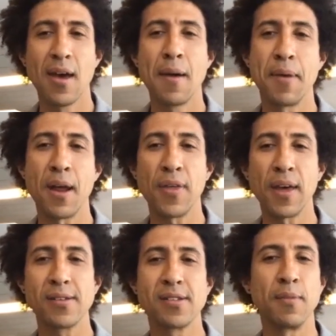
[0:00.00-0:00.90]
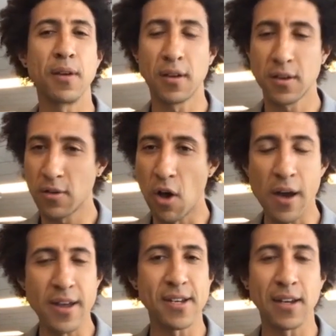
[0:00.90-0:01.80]
But I think some
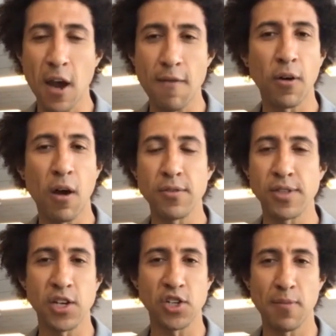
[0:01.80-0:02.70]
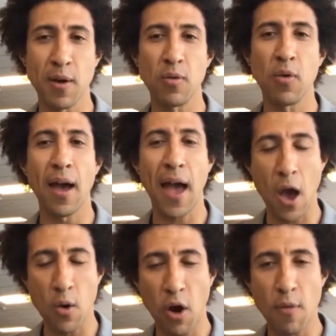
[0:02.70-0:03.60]
honest and careful conversation about
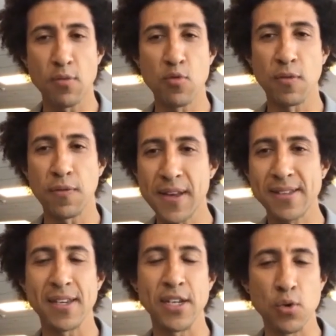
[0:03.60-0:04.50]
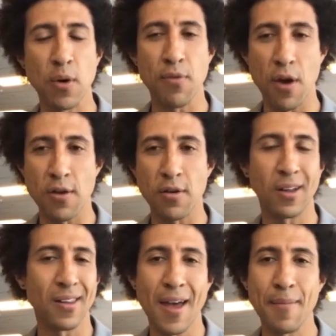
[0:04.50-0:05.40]
how carbon removal fits into a broader
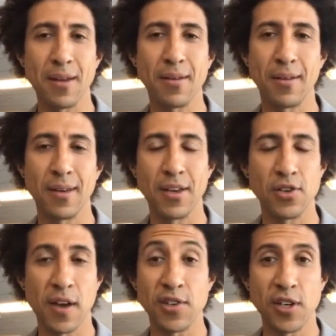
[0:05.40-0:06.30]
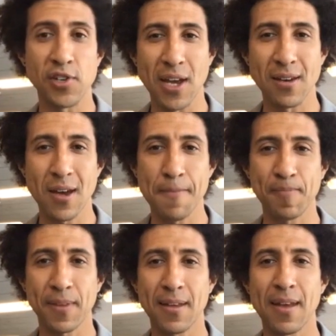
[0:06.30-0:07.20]
climate intervention agenda,
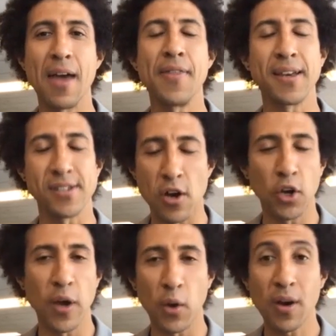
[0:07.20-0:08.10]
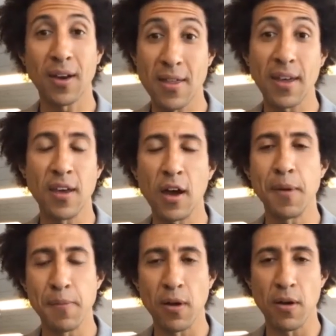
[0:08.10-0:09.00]
I think is ongoing work. And I think young
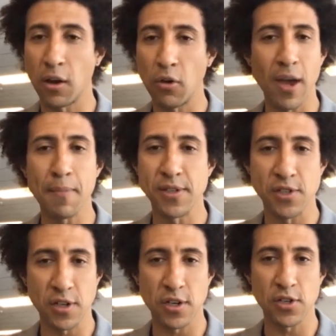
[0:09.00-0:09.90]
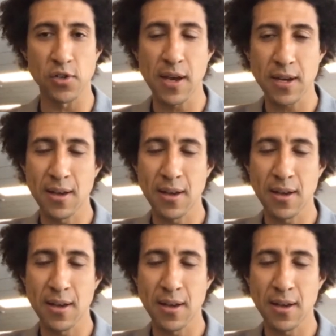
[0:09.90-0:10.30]
people are in a great position to do that.